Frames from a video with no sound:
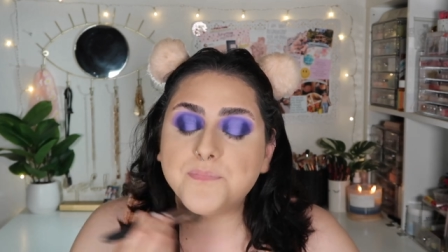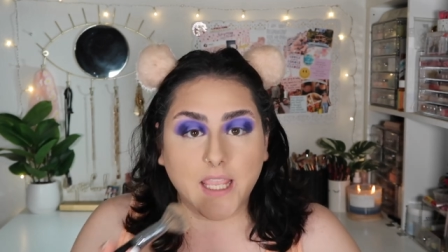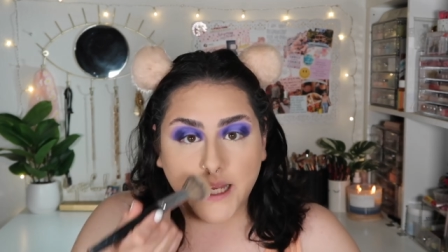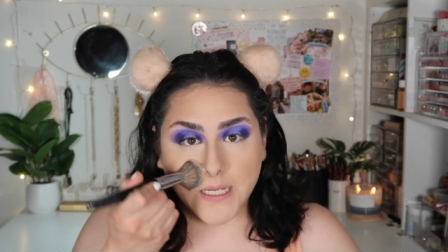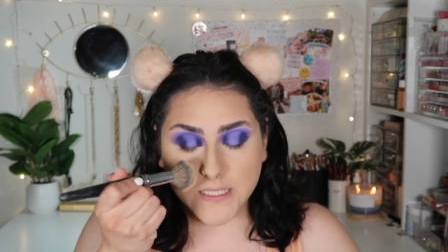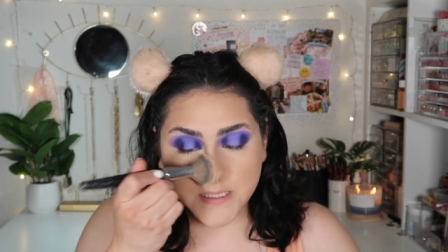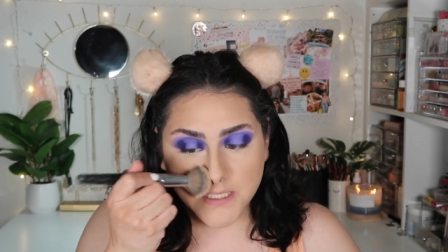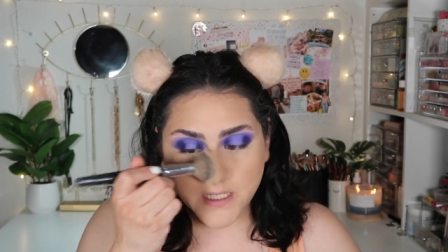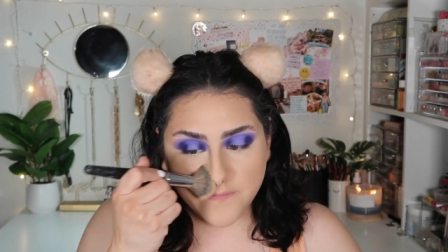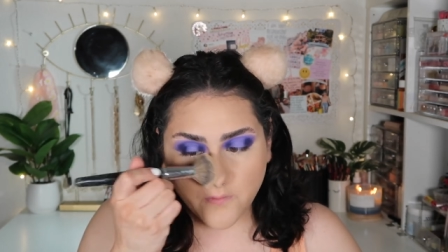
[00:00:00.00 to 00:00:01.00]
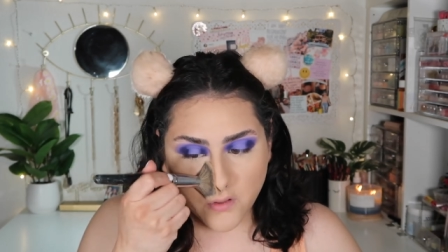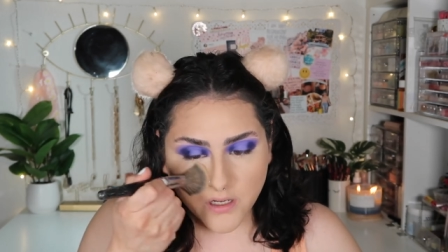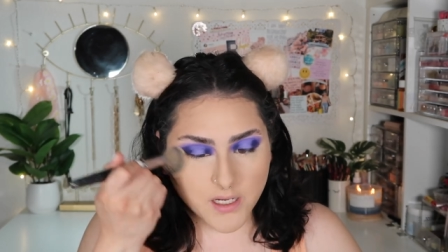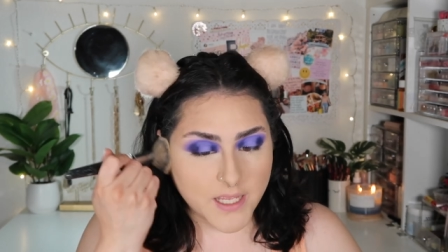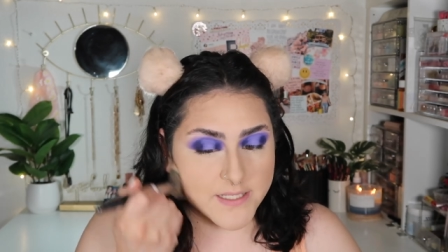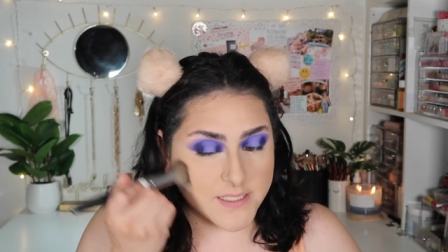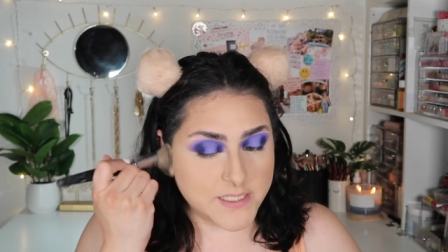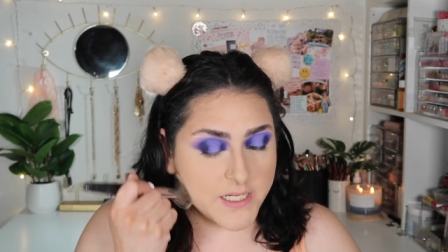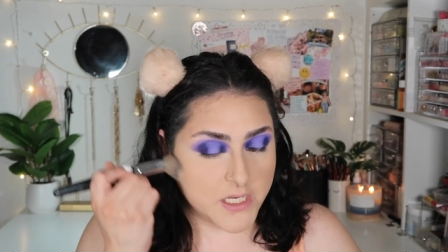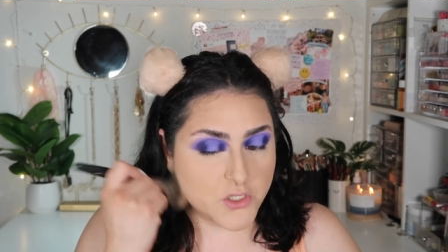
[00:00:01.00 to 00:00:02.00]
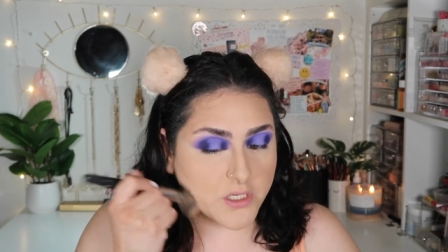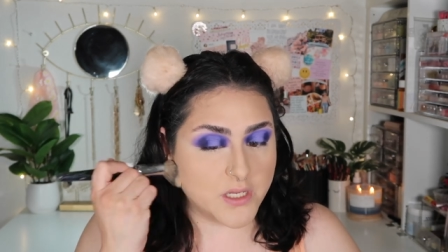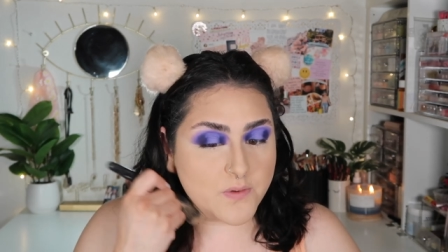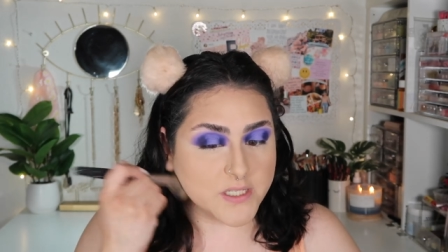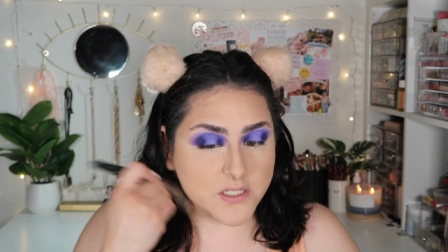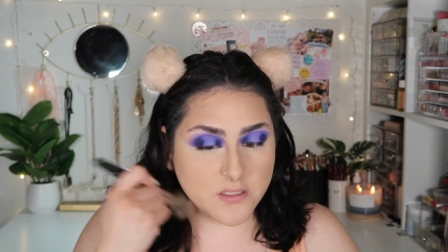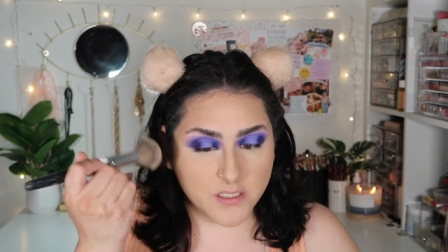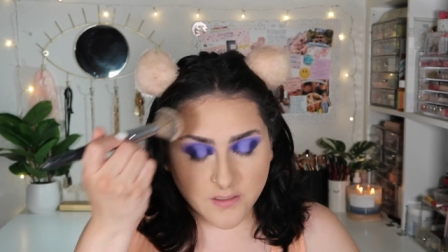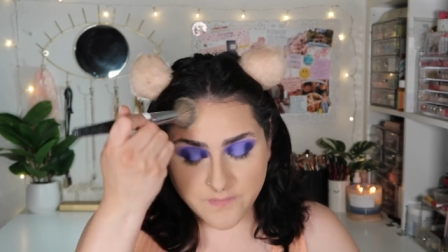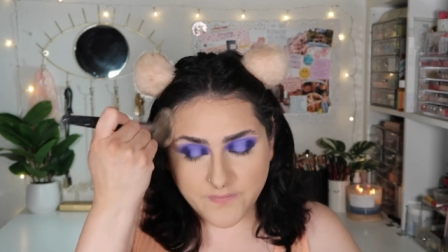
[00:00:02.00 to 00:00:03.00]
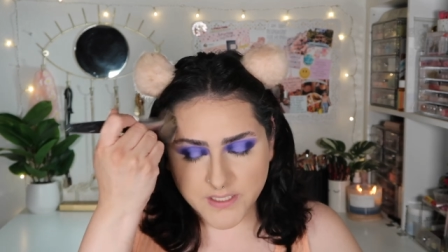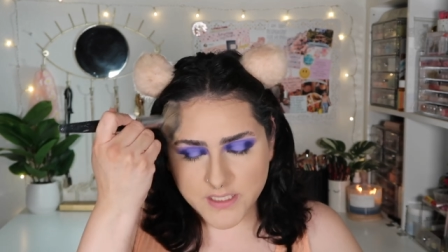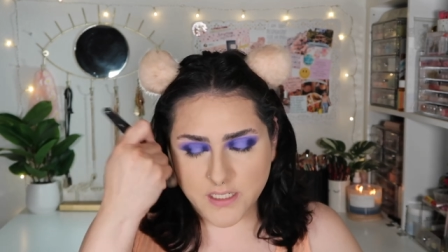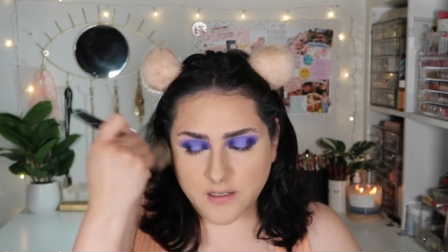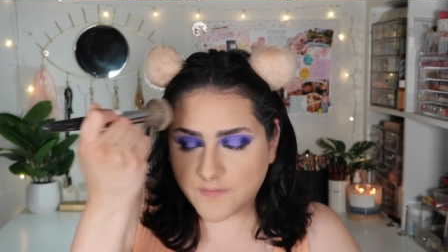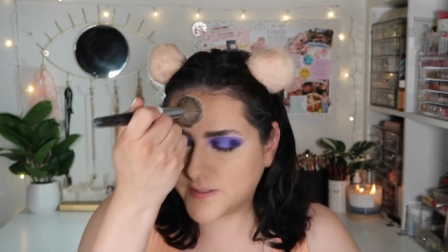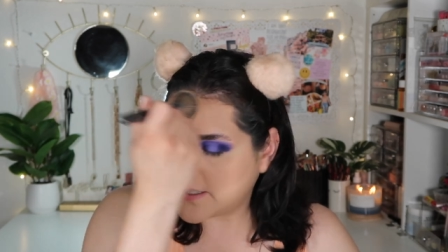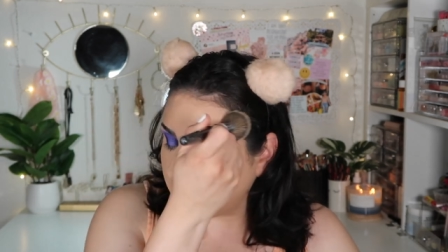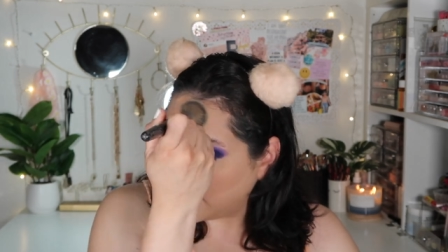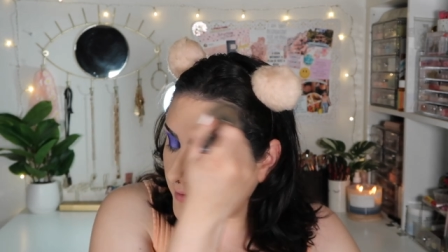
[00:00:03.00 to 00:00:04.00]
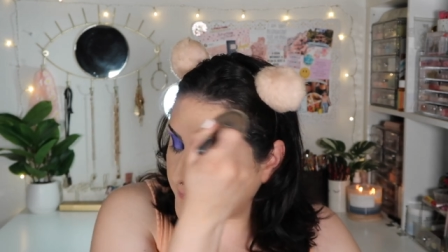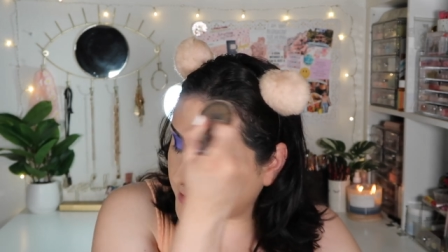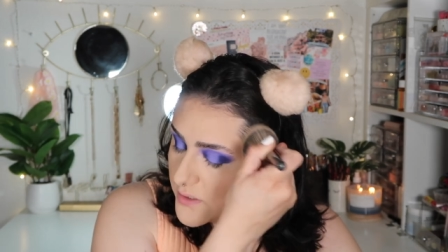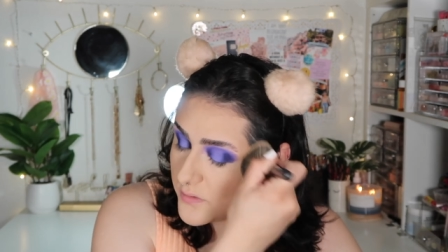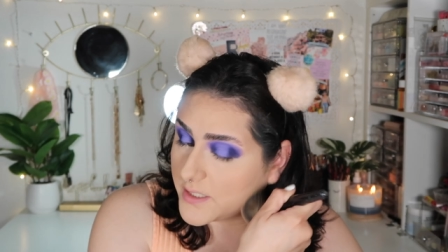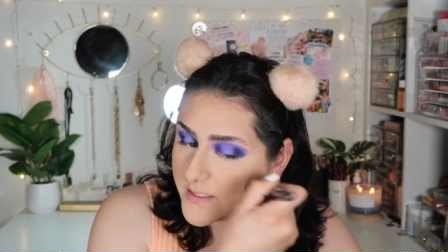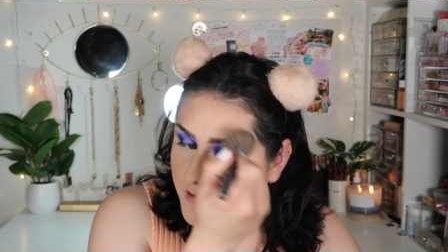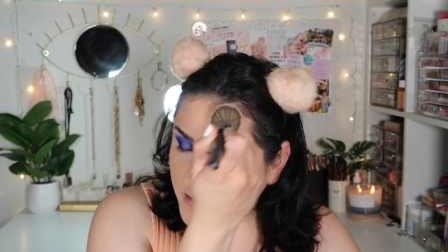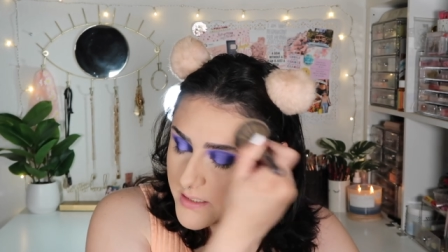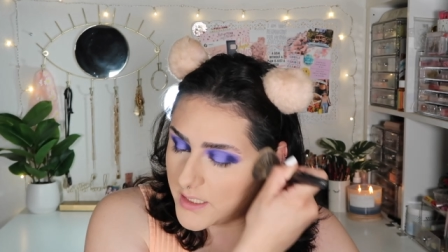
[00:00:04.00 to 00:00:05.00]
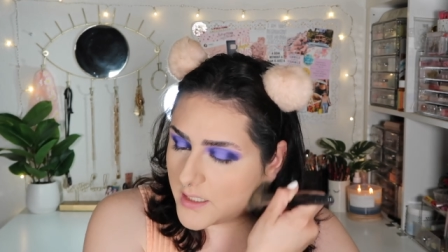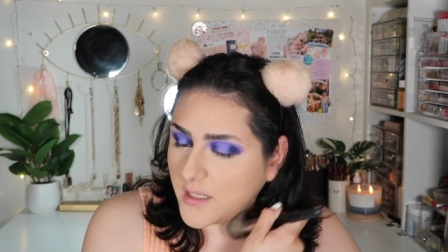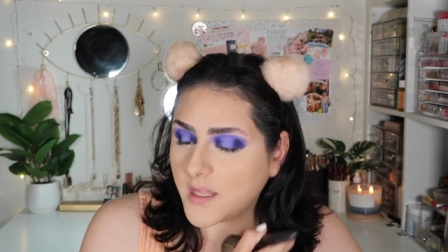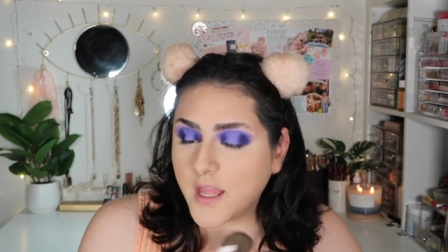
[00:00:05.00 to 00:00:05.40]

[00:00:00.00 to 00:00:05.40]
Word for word: In 1994, as a teenager, he was actually convicted of, assault, of sexually assaulting